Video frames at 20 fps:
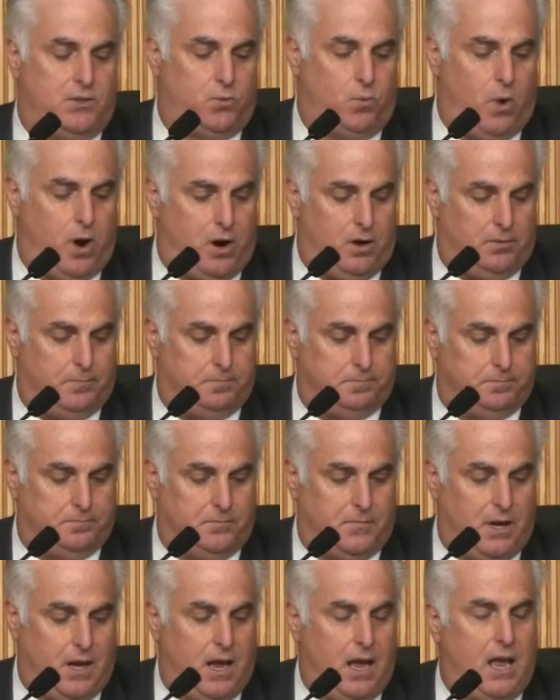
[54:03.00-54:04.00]
as well.
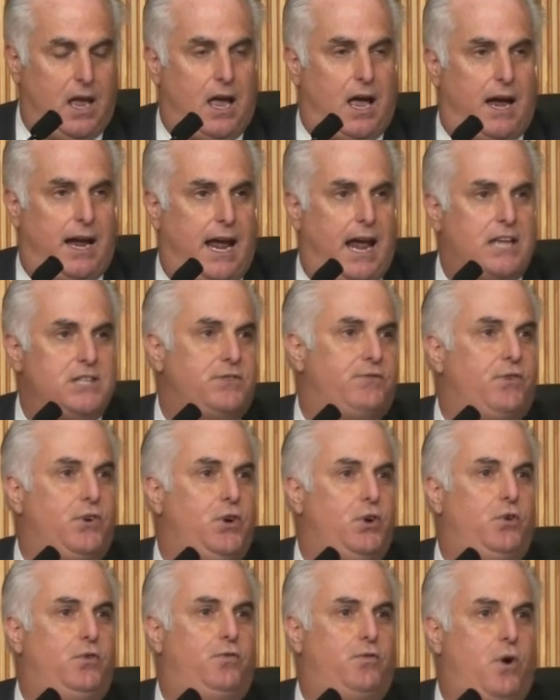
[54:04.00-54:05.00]
I ask for
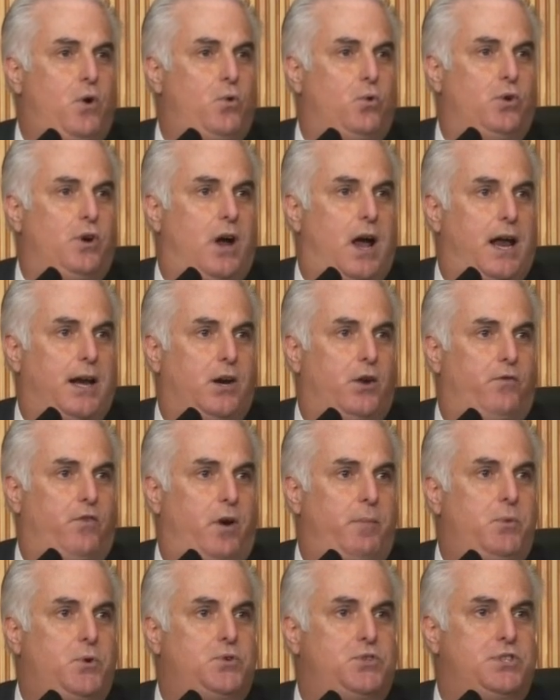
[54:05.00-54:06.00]
your vote on
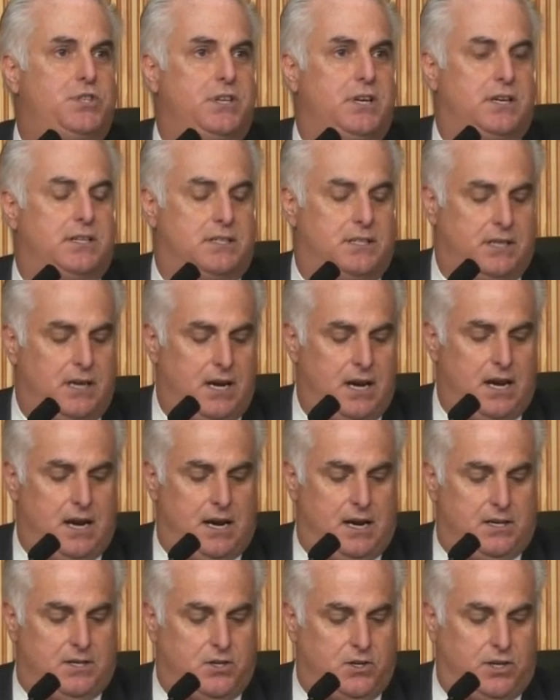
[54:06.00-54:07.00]
November 6th
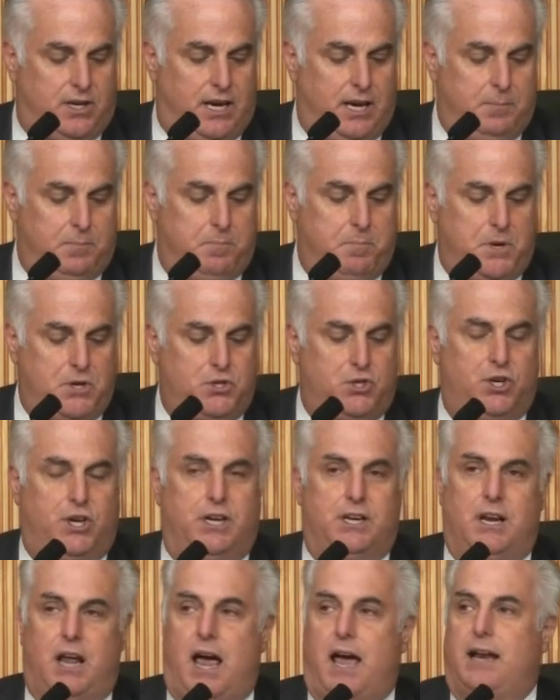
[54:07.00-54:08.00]
to keep
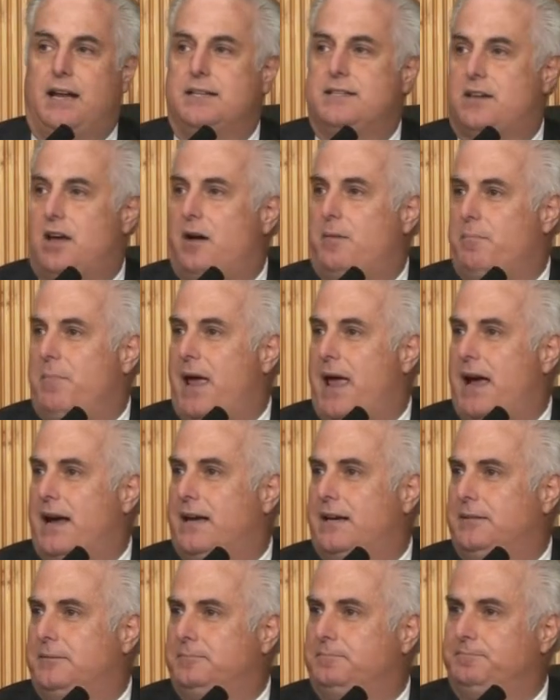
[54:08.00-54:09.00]
Michigan on its
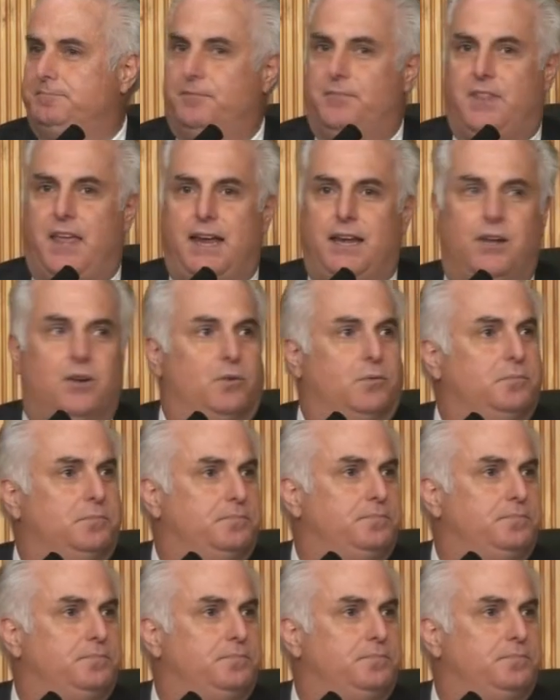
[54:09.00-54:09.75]
comeback. Thank you.